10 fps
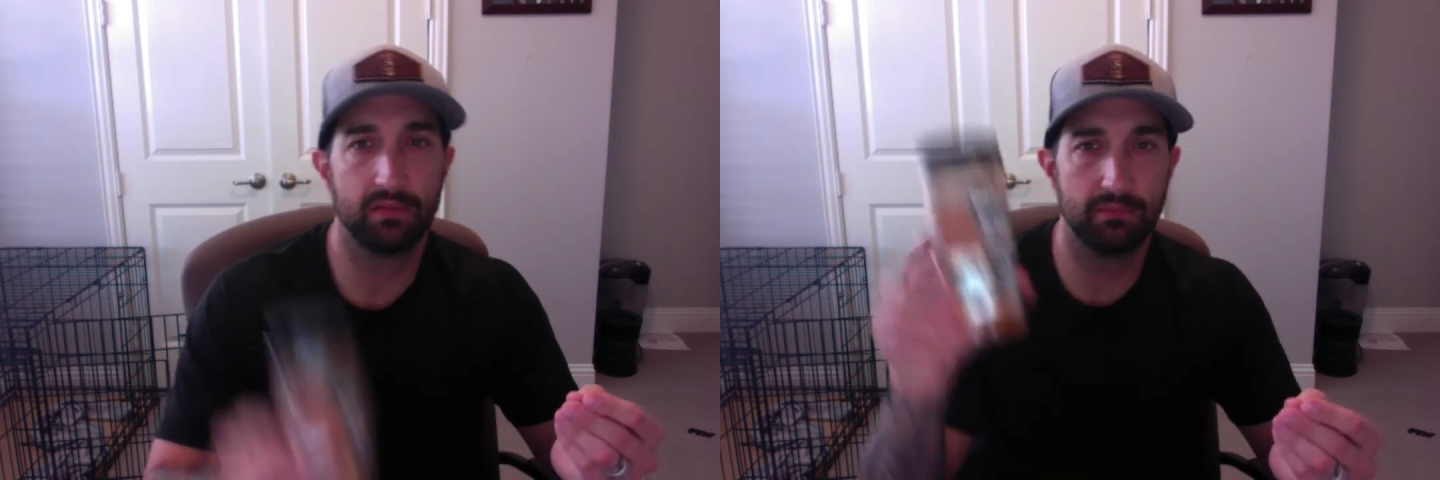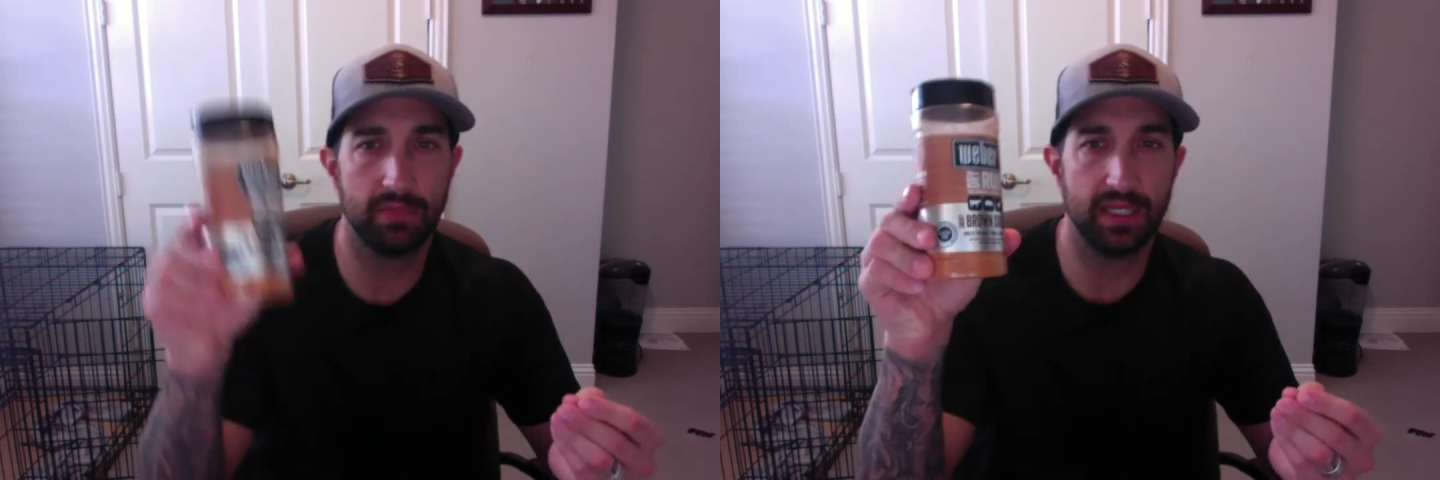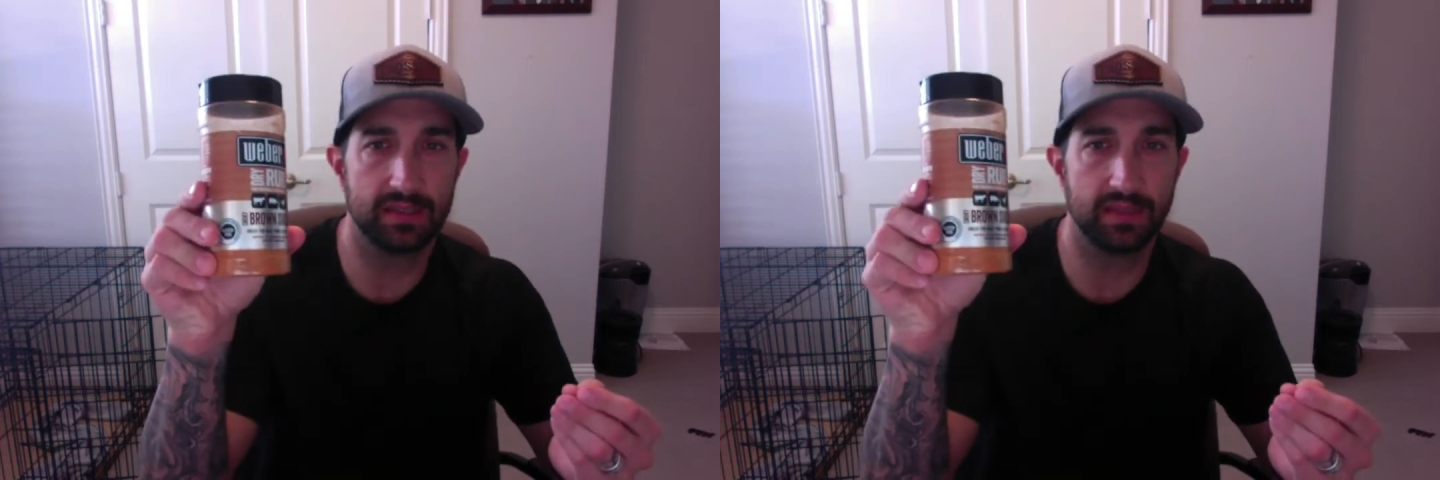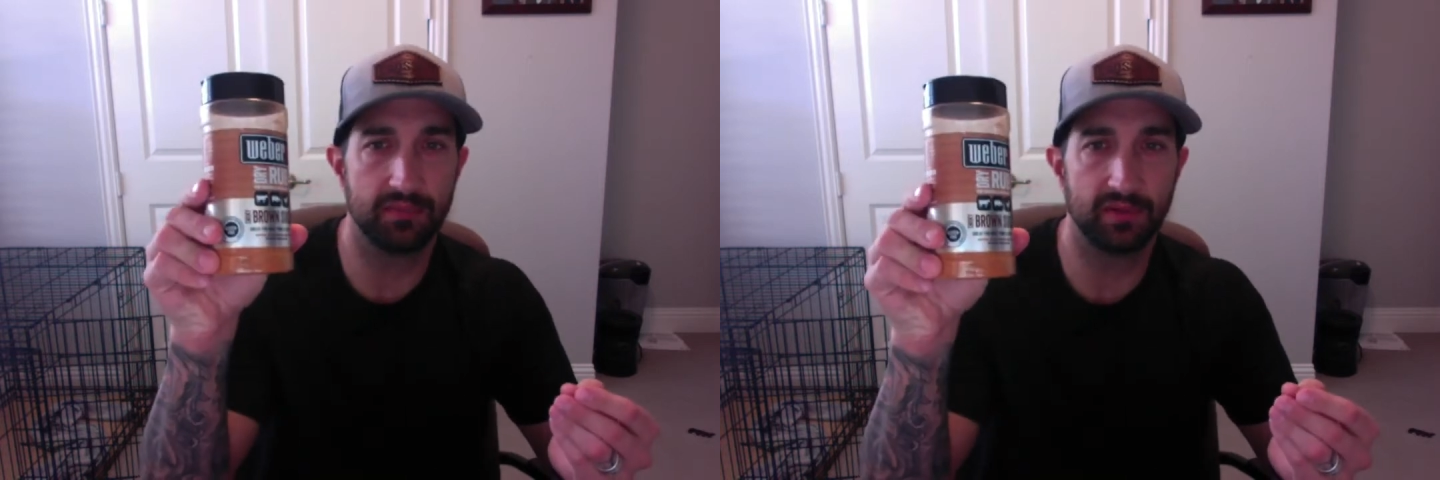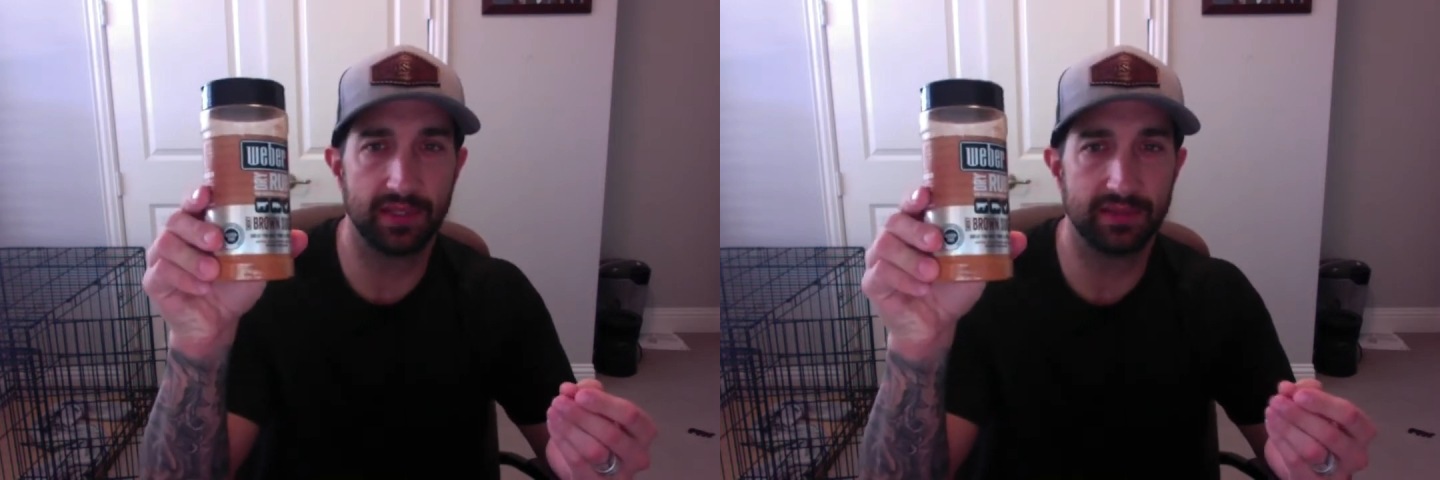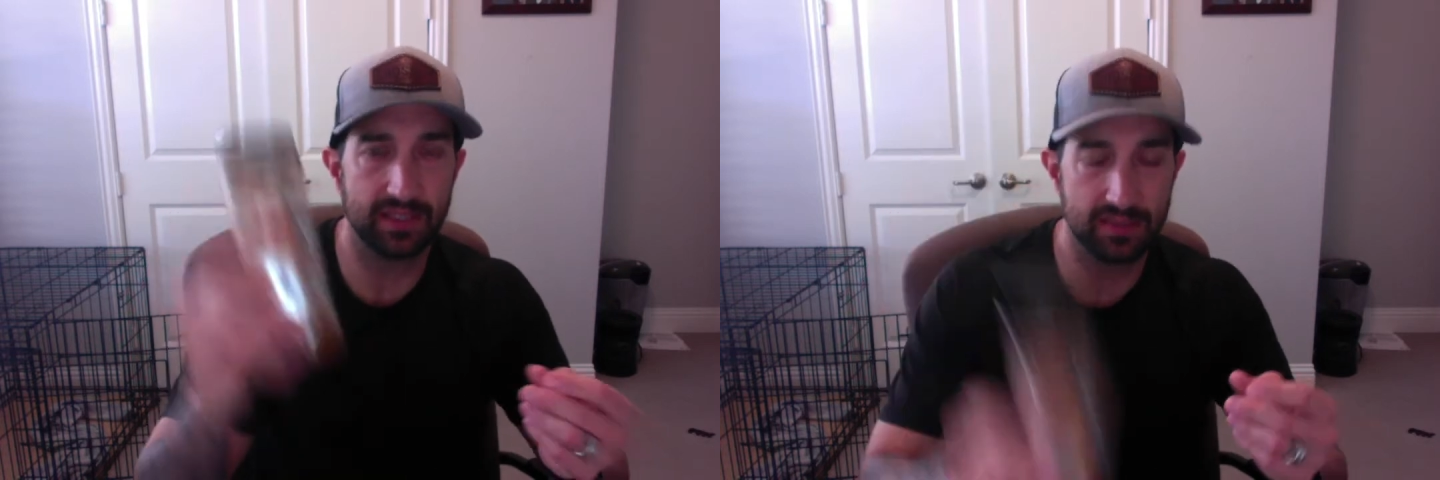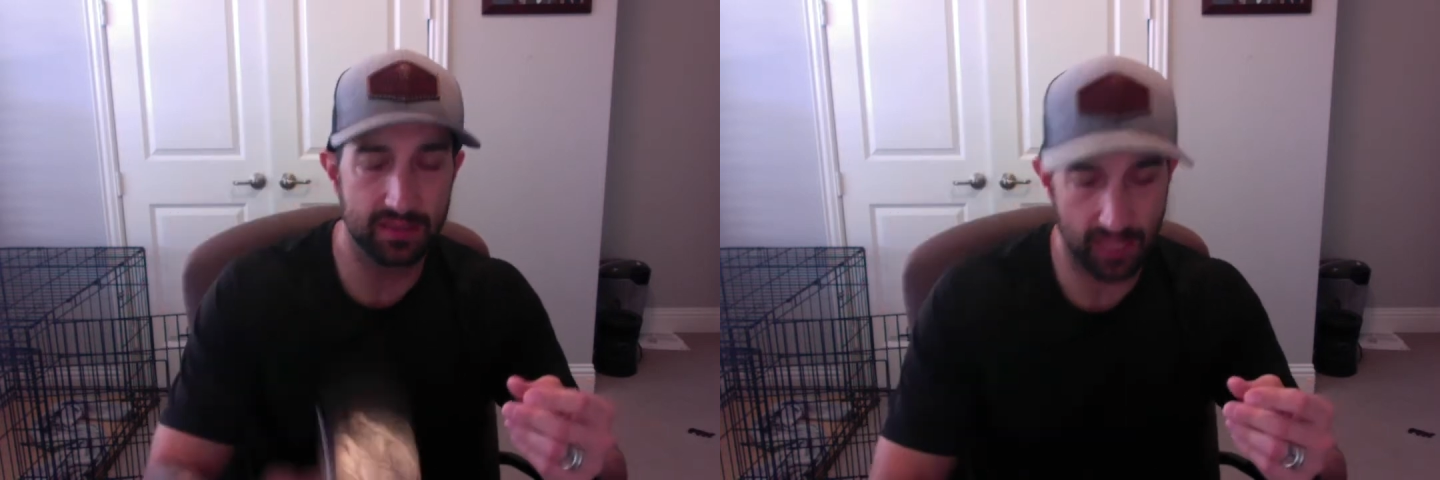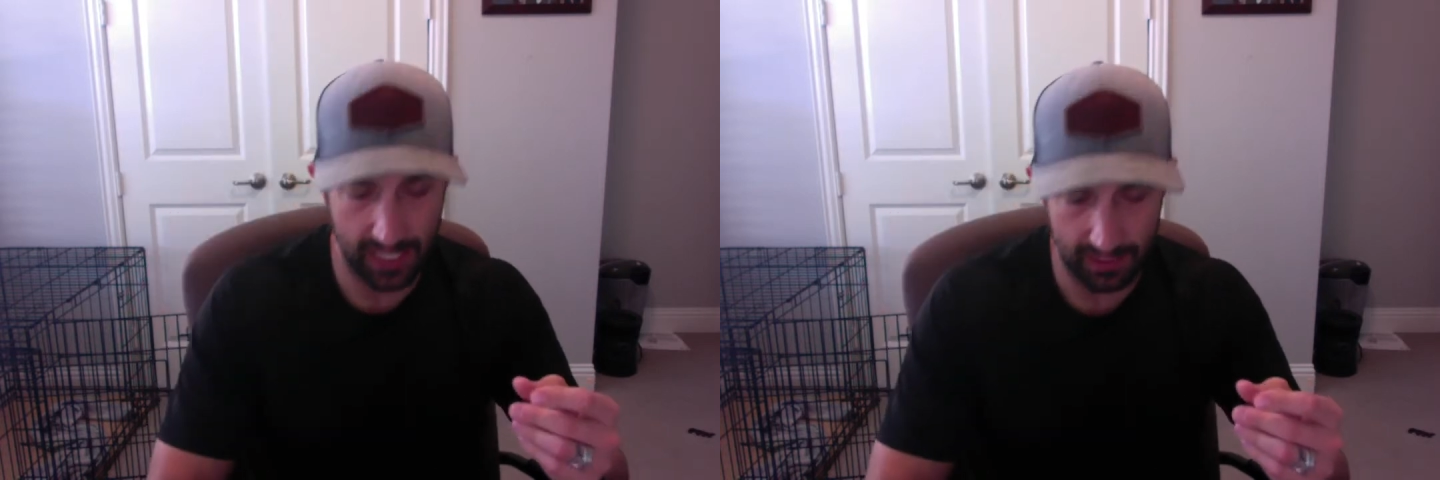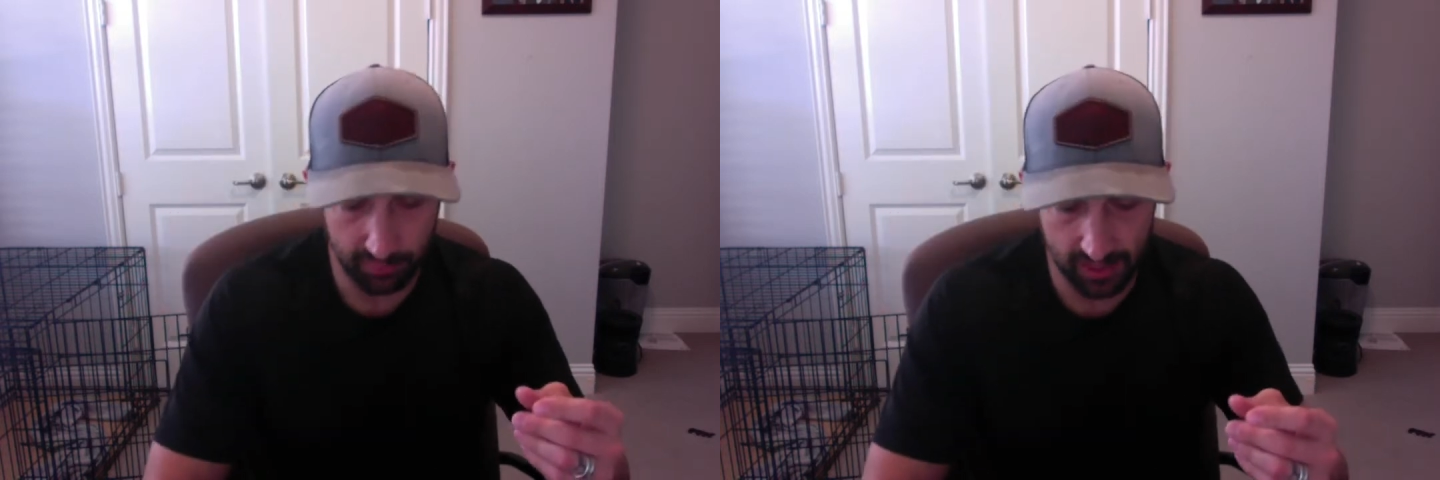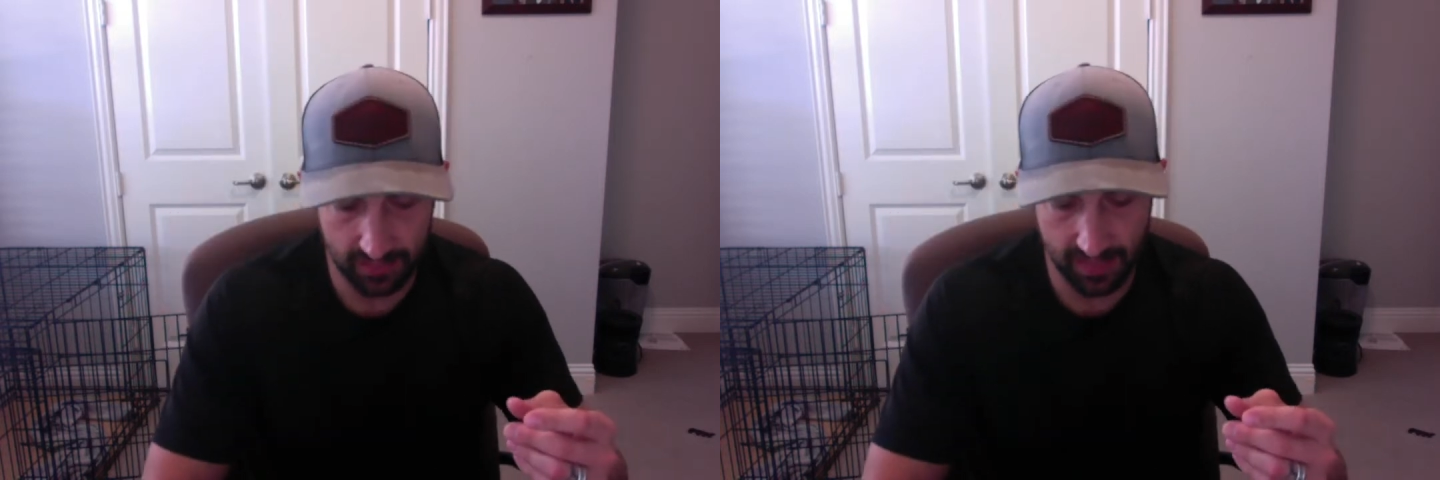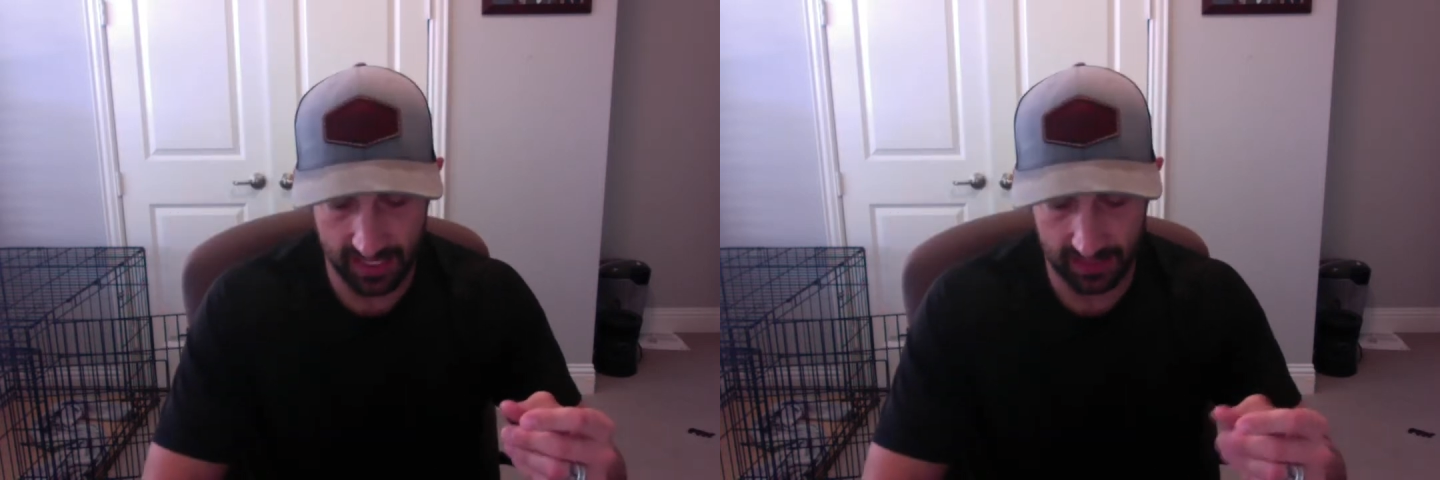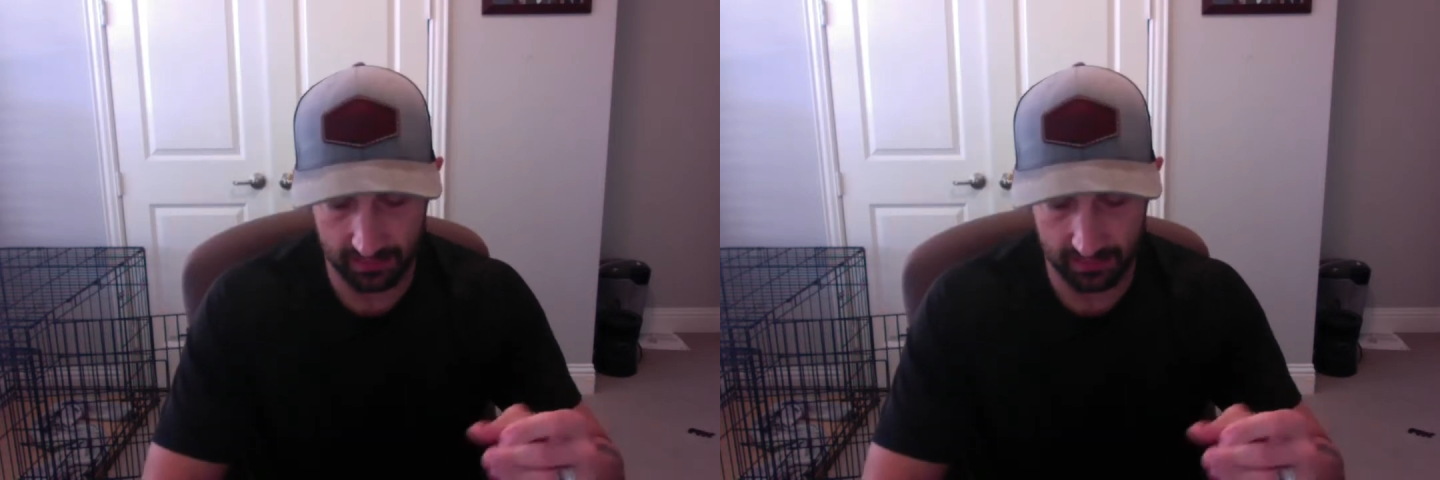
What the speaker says: meaning something like this, a pre-made